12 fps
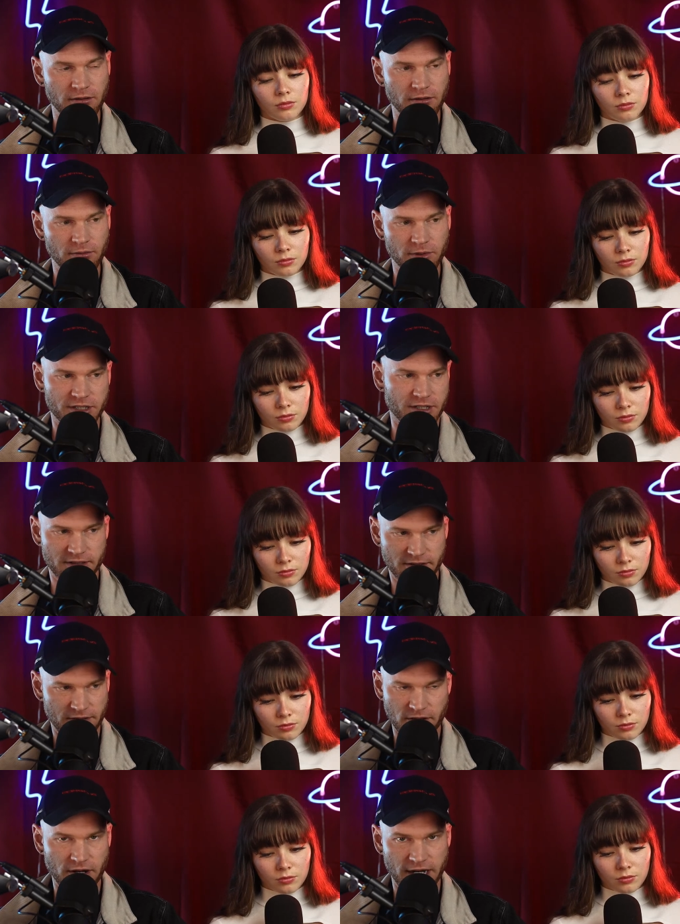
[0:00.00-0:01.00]
Speaker 1: which is
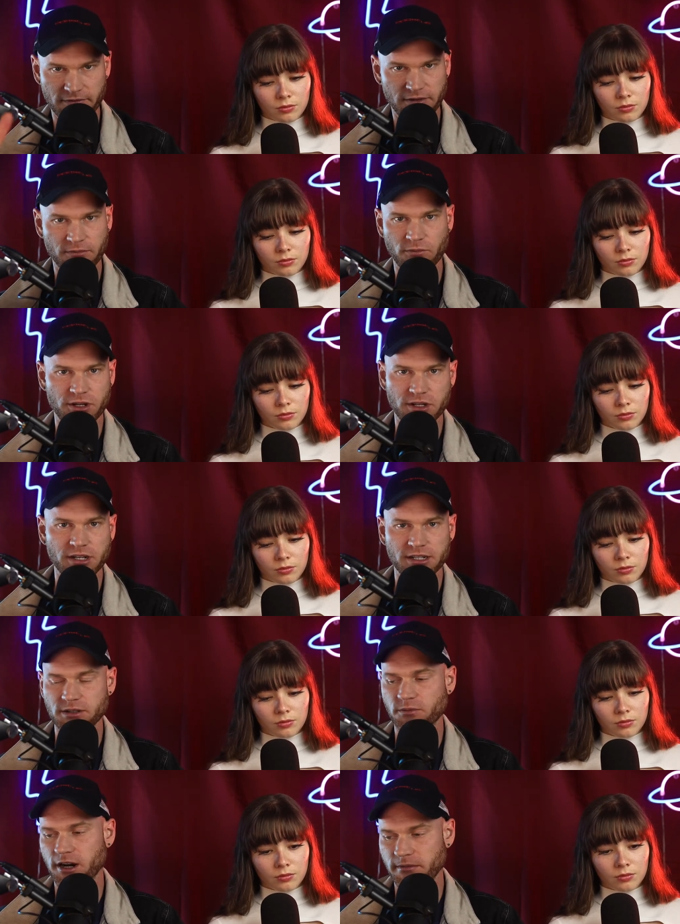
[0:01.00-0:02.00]
not even what you
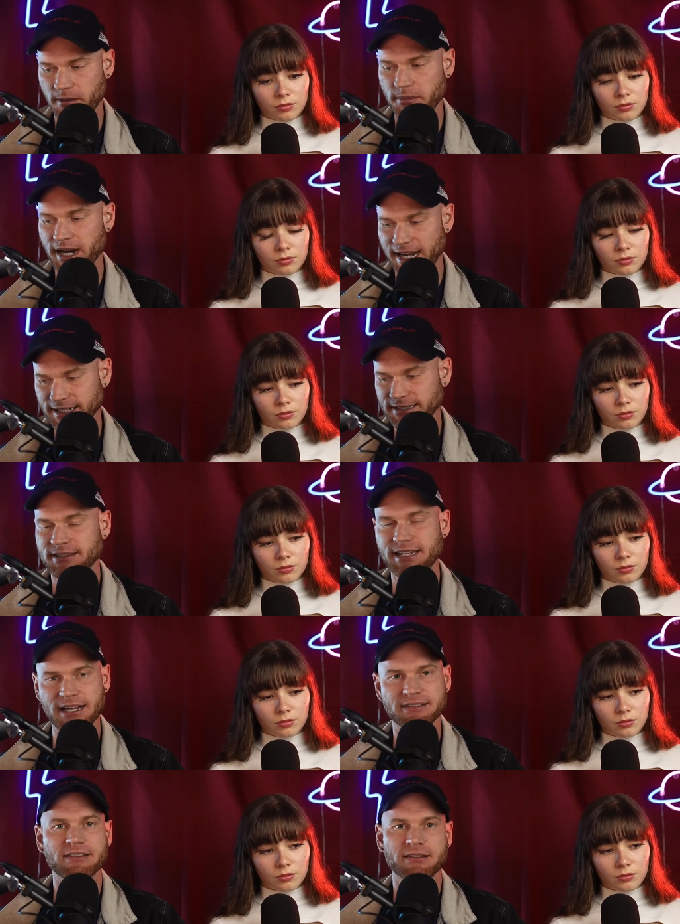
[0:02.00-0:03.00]
need to worry about. But I get that
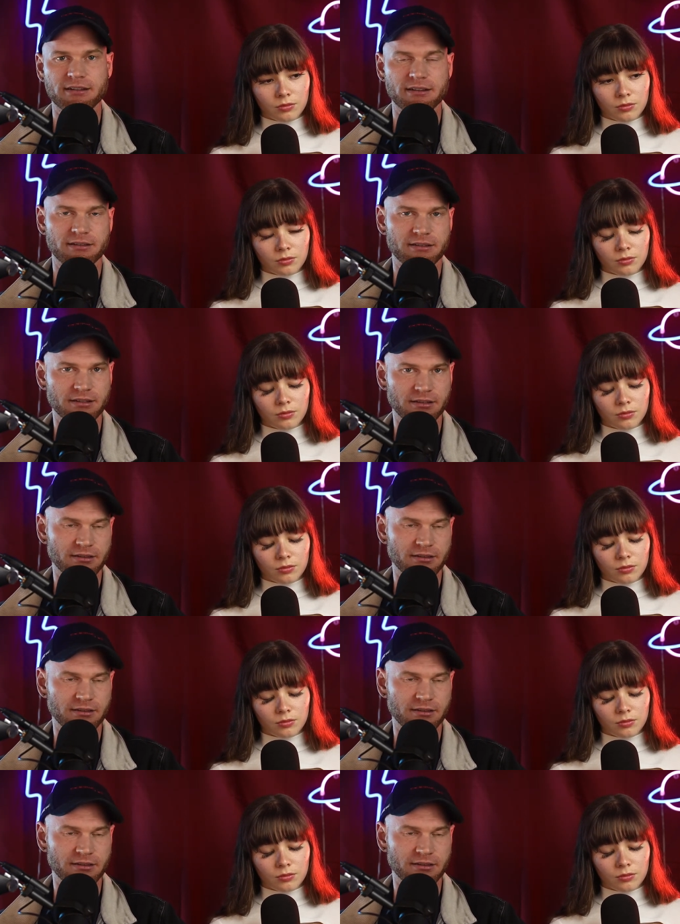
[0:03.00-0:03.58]
that's the the,